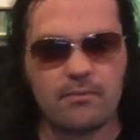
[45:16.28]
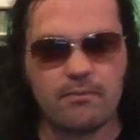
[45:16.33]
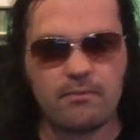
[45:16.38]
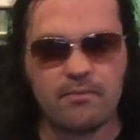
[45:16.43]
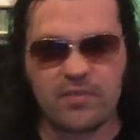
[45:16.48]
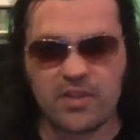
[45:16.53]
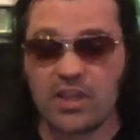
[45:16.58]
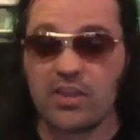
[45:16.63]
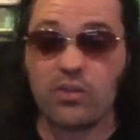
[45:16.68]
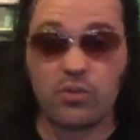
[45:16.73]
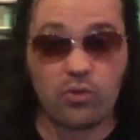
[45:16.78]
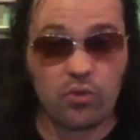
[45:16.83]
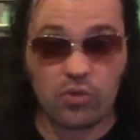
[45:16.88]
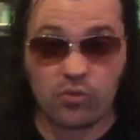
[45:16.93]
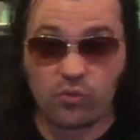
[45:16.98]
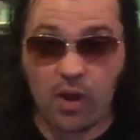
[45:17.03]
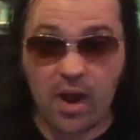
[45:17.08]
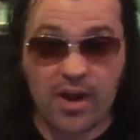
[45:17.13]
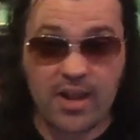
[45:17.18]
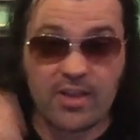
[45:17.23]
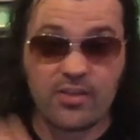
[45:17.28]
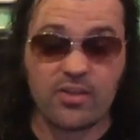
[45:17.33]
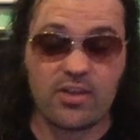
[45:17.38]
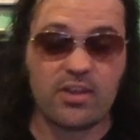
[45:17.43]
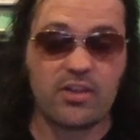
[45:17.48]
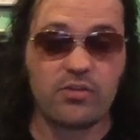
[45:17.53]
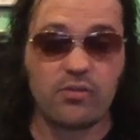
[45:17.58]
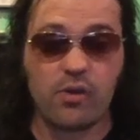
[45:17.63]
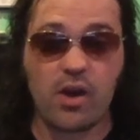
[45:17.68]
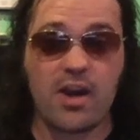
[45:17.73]
The writing
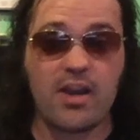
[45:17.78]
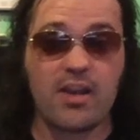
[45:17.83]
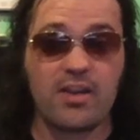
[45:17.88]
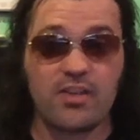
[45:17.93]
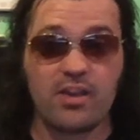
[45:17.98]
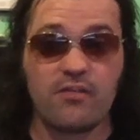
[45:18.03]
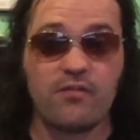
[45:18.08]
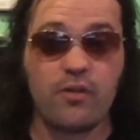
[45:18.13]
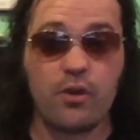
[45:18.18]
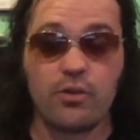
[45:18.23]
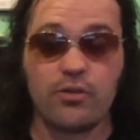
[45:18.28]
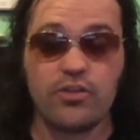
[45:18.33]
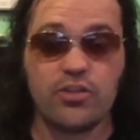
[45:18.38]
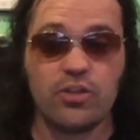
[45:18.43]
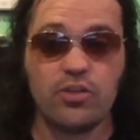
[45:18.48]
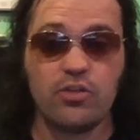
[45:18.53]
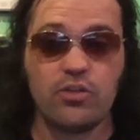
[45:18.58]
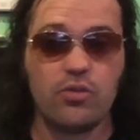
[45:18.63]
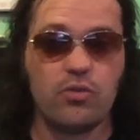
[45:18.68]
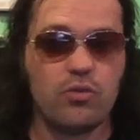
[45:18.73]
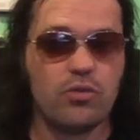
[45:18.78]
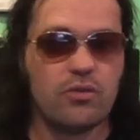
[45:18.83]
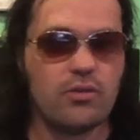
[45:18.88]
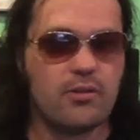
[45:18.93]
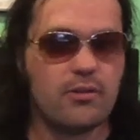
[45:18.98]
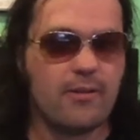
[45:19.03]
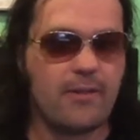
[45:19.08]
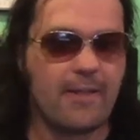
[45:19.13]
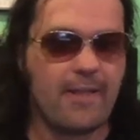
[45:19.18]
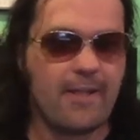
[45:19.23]
is at fault too.
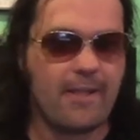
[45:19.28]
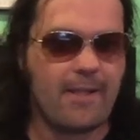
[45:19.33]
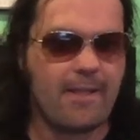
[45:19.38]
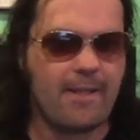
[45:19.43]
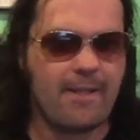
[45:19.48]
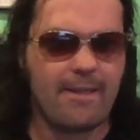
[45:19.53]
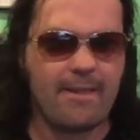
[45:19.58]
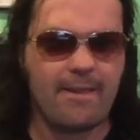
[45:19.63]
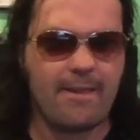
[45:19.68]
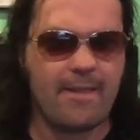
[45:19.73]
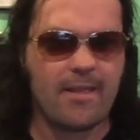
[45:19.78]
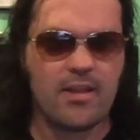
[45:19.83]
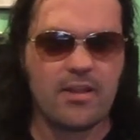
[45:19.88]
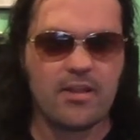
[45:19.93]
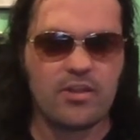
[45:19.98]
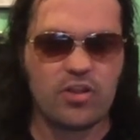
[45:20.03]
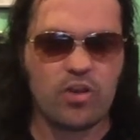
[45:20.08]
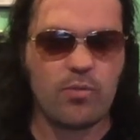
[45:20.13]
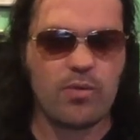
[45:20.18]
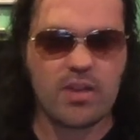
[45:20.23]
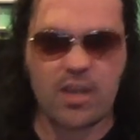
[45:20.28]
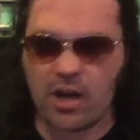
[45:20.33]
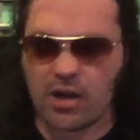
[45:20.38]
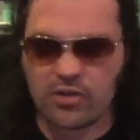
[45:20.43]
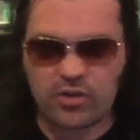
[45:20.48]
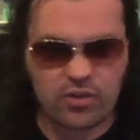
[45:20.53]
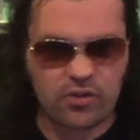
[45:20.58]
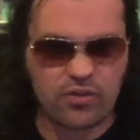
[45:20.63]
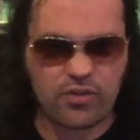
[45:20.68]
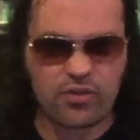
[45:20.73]
Human
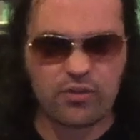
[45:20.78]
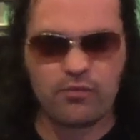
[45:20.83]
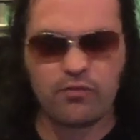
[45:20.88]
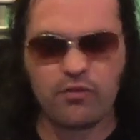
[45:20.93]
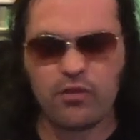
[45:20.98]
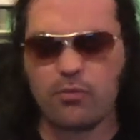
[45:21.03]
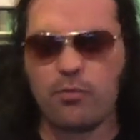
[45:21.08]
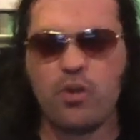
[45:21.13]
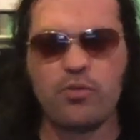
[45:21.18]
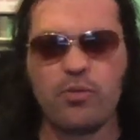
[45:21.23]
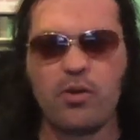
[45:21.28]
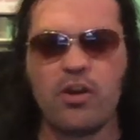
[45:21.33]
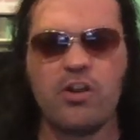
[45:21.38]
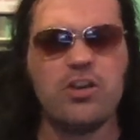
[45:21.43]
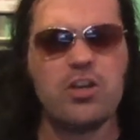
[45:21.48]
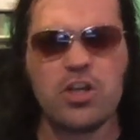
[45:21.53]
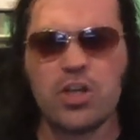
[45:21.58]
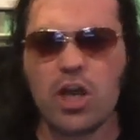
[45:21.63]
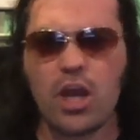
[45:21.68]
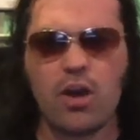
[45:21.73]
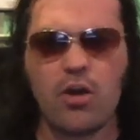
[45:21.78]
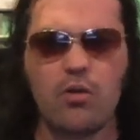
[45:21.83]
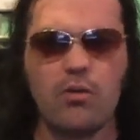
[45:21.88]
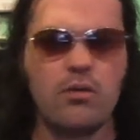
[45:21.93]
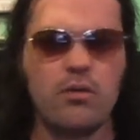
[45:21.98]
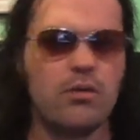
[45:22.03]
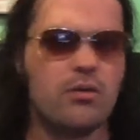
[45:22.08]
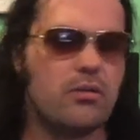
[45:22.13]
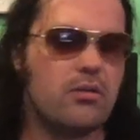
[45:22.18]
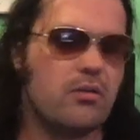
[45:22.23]
characters for the most part,
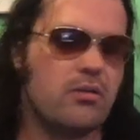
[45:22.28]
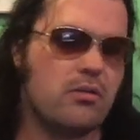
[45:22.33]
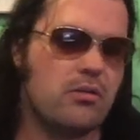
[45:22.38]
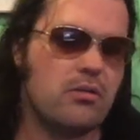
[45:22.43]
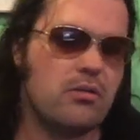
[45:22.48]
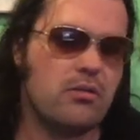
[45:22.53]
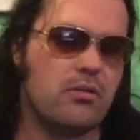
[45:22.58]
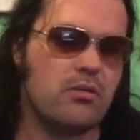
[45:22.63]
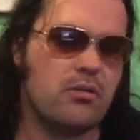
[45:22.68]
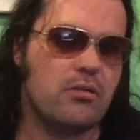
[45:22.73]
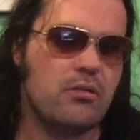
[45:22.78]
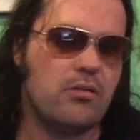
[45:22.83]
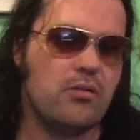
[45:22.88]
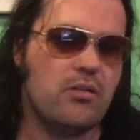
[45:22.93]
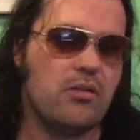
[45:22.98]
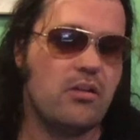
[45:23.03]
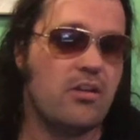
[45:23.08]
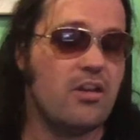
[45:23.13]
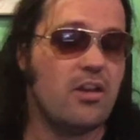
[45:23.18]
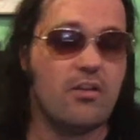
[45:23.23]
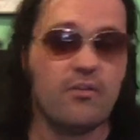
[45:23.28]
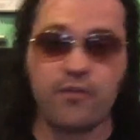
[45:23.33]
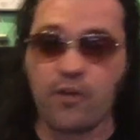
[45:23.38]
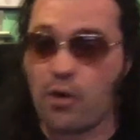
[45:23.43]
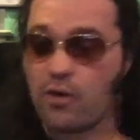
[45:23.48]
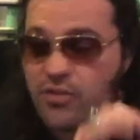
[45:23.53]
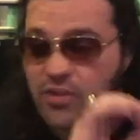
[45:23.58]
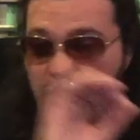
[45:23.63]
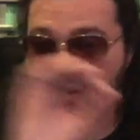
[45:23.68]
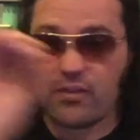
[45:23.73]
no.
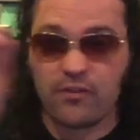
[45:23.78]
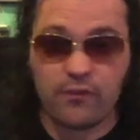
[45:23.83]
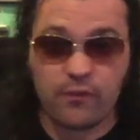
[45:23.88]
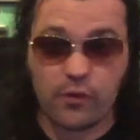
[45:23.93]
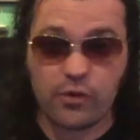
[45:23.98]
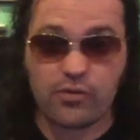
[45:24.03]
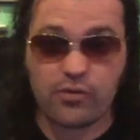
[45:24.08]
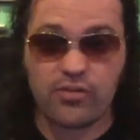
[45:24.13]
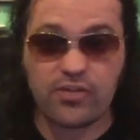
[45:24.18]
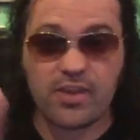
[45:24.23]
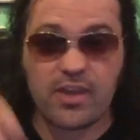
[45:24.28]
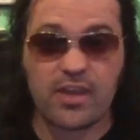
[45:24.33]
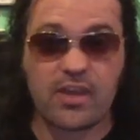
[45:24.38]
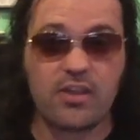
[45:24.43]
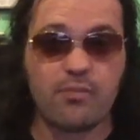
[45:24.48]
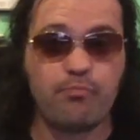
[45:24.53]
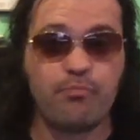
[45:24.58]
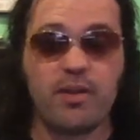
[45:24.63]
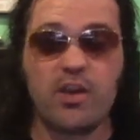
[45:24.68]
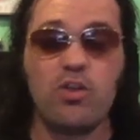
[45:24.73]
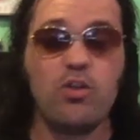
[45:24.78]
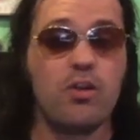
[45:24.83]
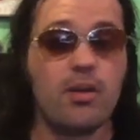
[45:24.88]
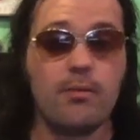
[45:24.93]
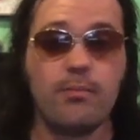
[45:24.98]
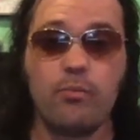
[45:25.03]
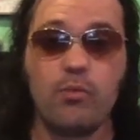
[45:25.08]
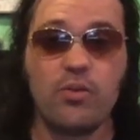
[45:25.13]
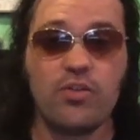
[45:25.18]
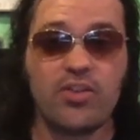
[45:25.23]
False versus, you
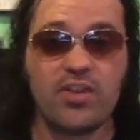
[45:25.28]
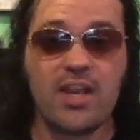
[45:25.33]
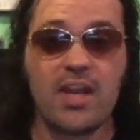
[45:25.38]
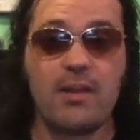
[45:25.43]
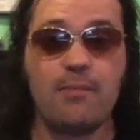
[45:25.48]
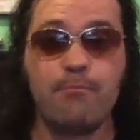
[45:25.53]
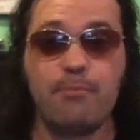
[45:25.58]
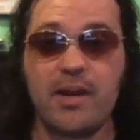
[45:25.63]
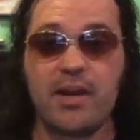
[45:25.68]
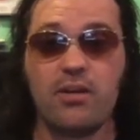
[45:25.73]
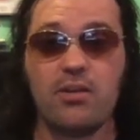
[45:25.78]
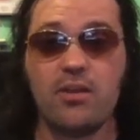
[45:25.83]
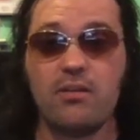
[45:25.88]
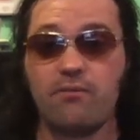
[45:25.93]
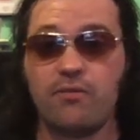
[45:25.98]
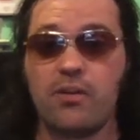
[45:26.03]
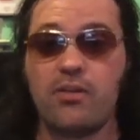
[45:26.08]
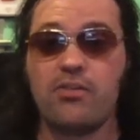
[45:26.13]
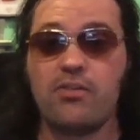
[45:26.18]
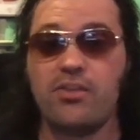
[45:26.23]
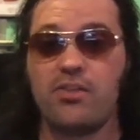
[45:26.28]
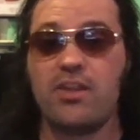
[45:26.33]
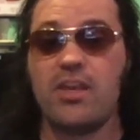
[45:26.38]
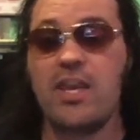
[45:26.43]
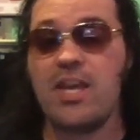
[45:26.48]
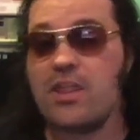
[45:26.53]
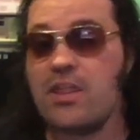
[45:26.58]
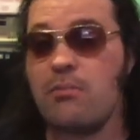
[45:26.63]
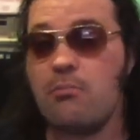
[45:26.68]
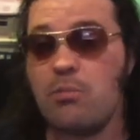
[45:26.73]
get once again a barely versus
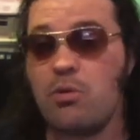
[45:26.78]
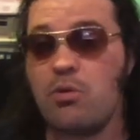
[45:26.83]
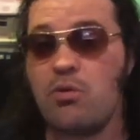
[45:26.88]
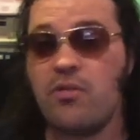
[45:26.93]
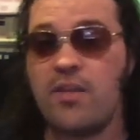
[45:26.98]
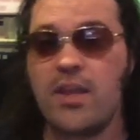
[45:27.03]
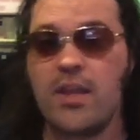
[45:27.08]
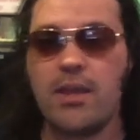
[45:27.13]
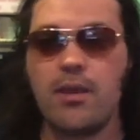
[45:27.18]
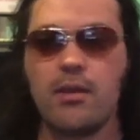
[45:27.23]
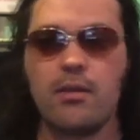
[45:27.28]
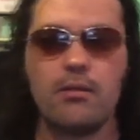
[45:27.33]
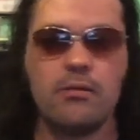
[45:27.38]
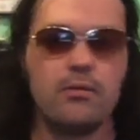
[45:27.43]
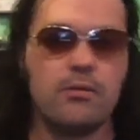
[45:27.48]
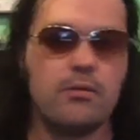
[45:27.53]
in the movie.